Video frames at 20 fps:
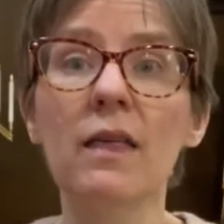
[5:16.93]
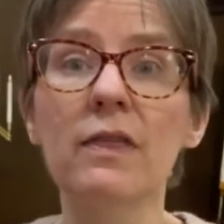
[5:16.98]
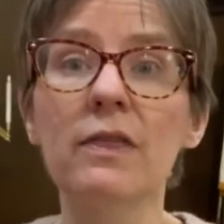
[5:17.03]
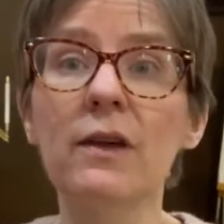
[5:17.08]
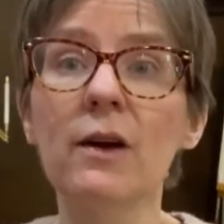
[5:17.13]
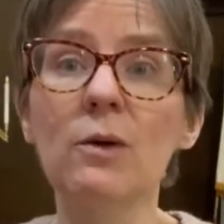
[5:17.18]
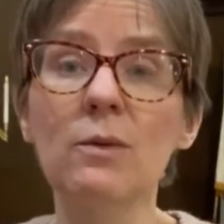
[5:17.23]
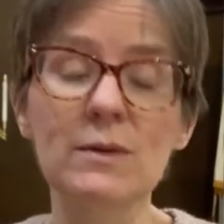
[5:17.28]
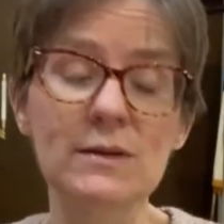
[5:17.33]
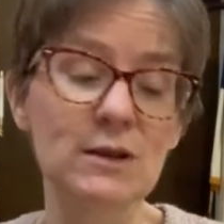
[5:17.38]

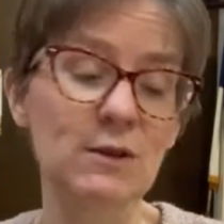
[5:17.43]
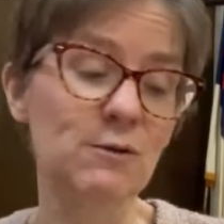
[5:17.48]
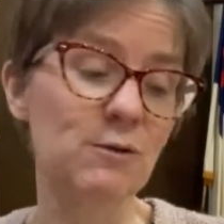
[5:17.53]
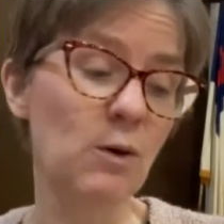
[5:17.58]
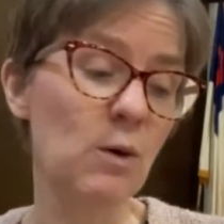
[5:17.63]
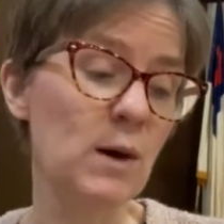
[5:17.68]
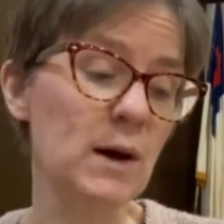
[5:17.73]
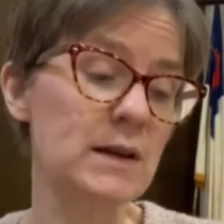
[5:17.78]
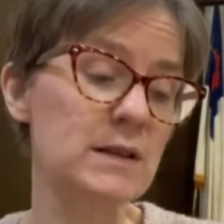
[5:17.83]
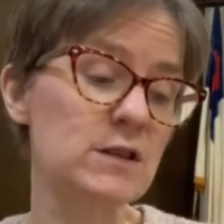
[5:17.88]
There was a
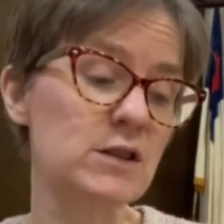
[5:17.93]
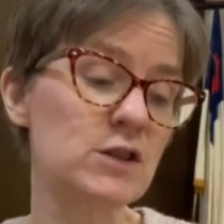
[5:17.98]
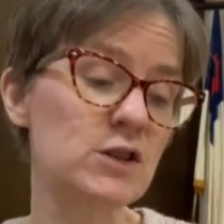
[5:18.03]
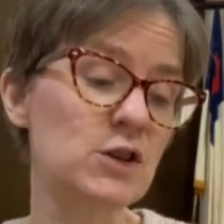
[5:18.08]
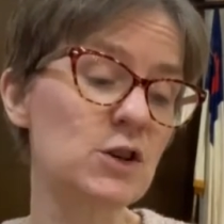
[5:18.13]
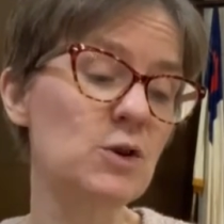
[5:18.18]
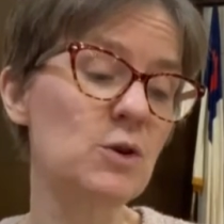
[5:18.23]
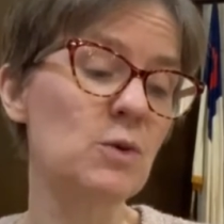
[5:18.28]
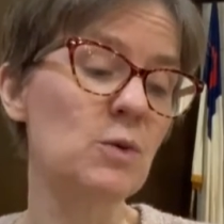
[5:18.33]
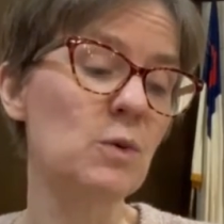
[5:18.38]
voice,
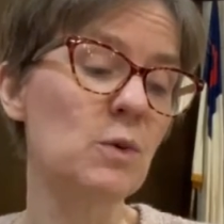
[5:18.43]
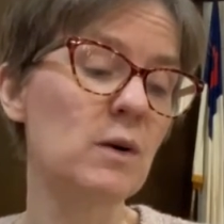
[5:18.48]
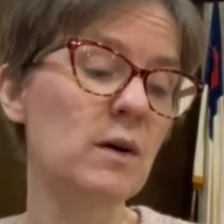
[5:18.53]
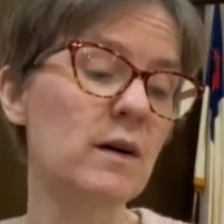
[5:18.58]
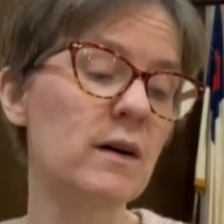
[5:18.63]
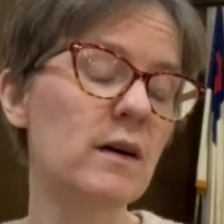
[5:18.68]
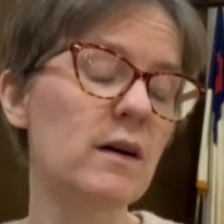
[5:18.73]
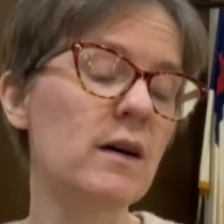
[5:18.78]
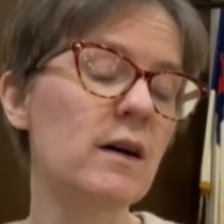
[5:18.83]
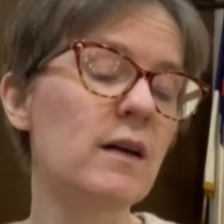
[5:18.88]
too.
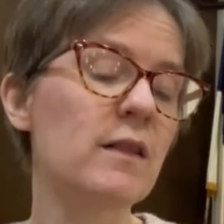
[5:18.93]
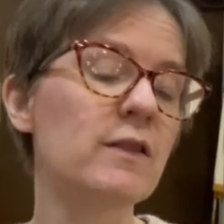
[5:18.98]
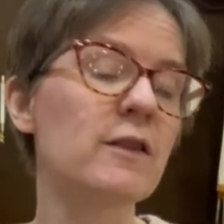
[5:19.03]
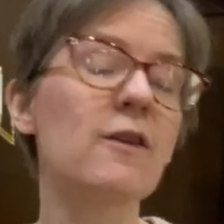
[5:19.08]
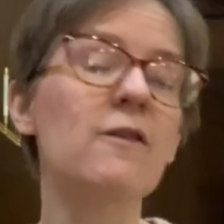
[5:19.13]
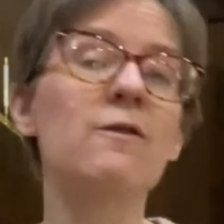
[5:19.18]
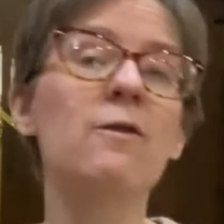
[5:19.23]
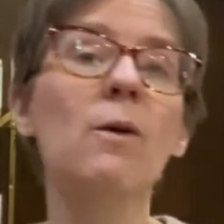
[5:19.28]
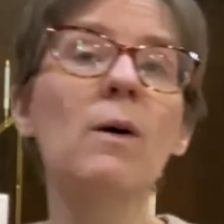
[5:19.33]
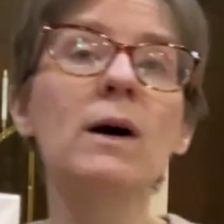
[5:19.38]

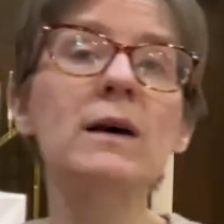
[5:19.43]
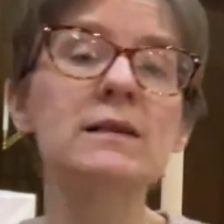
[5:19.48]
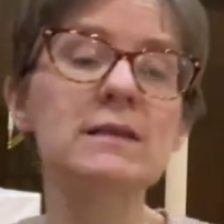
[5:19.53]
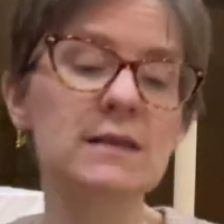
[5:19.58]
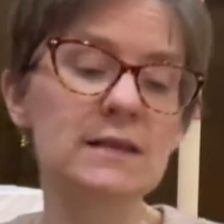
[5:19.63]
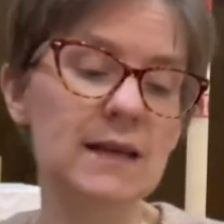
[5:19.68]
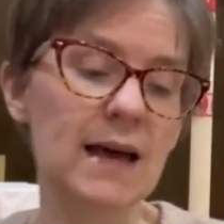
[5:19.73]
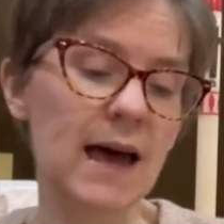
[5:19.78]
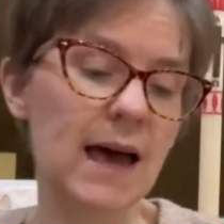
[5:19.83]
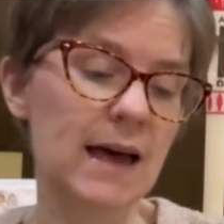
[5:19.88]
The voice
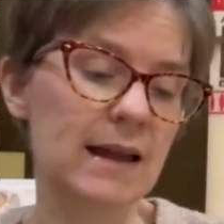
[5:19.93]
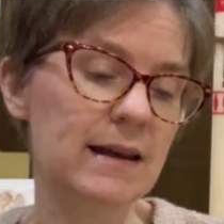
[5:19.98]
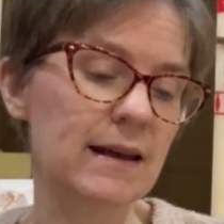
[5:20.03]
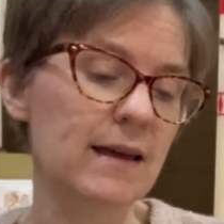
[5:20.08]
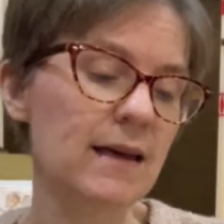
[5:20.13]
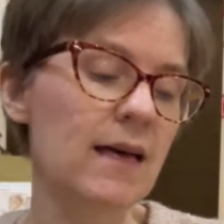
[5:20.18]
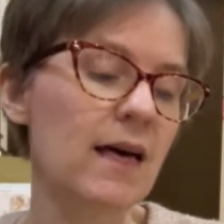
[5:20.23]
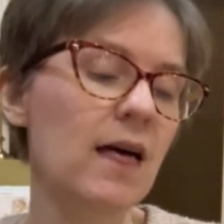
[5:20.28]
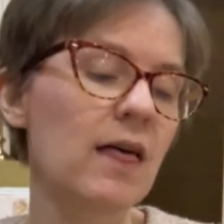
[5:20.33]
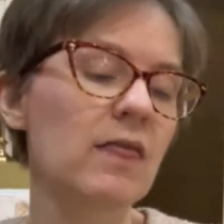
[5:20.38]
said,
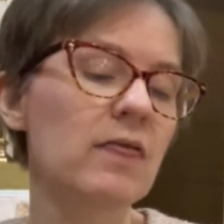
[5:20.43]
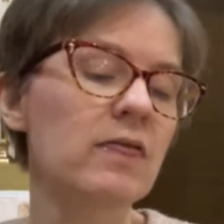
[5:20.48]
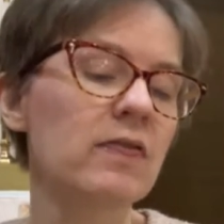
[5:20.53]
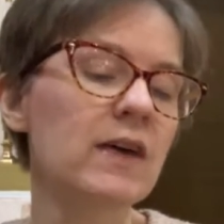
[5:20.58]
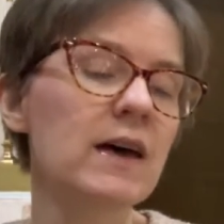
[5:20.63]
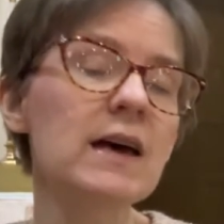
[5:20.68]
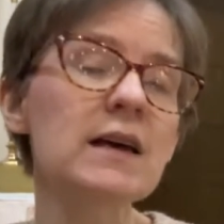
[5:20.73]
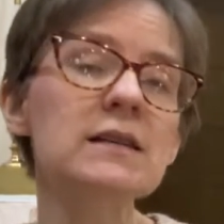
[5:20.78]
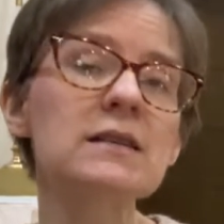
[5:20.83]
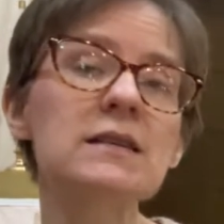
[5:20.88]

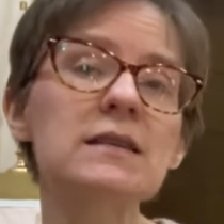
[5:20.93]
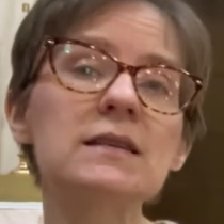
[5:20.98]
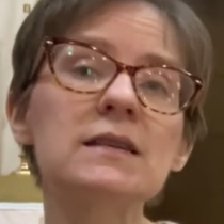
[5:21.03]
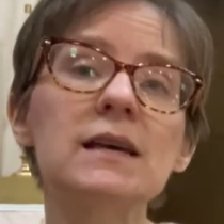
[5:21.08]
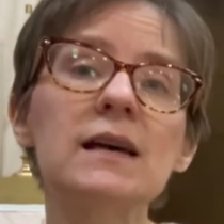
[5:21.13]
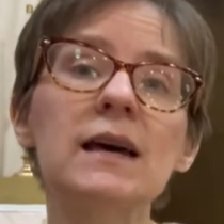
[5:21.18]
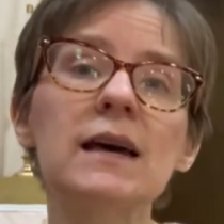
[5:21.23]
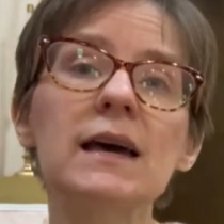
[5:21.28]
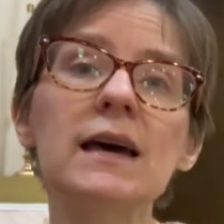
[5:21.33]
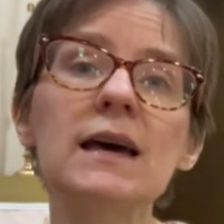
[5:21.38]
This
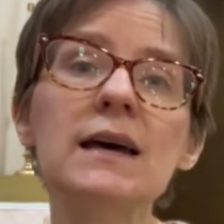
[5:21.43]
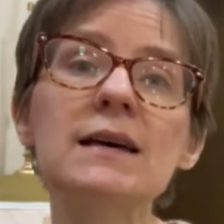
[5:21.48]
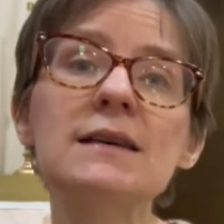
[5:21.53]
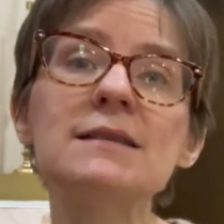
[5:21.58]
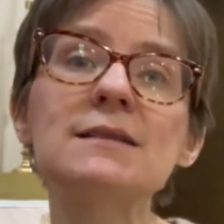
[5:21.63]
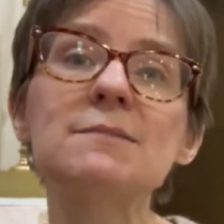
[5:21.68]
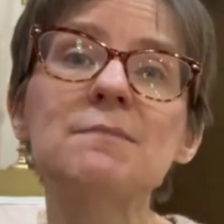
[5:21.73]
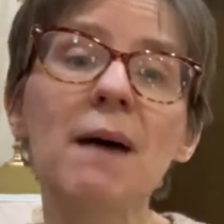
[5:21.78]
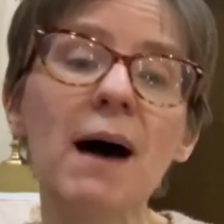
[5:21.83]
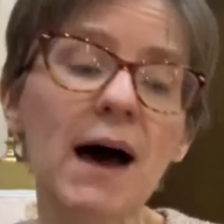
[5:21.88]

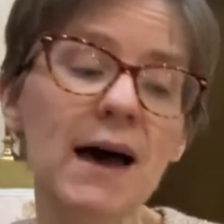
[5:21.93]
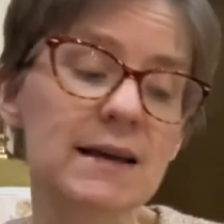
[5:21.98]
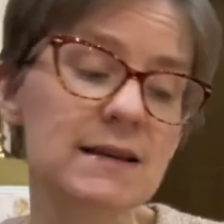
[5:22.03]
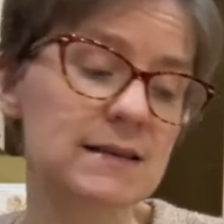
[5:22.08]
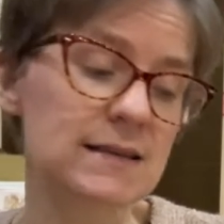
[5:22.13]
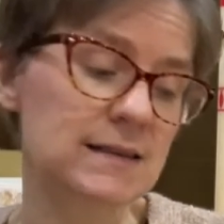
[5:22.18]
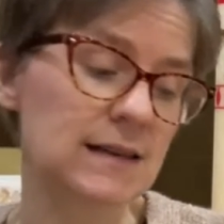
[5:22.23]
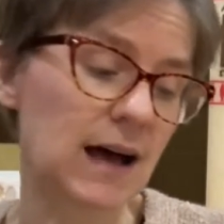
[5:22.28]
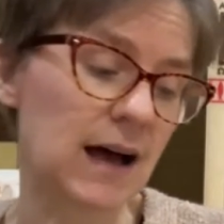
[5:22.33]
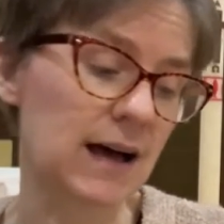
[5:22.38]
is my
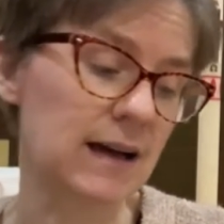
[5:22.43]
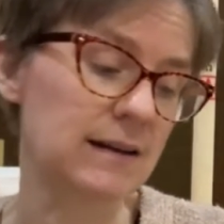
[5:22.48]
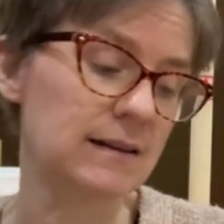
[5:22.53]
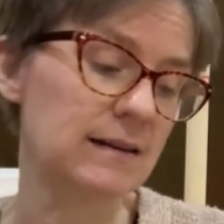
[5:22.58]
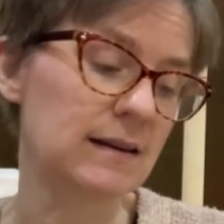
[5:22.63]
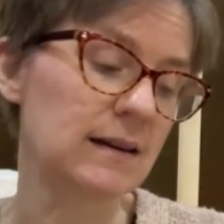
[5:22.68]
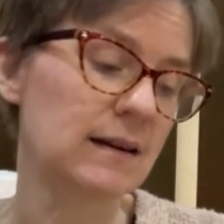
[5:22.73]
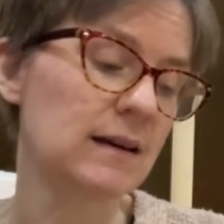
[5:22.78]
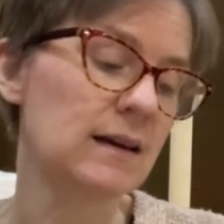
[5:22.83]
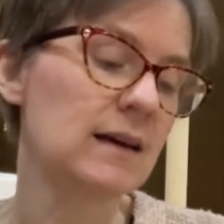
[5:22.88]

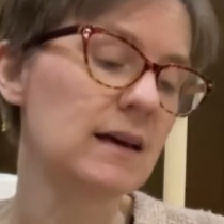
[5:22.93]
son.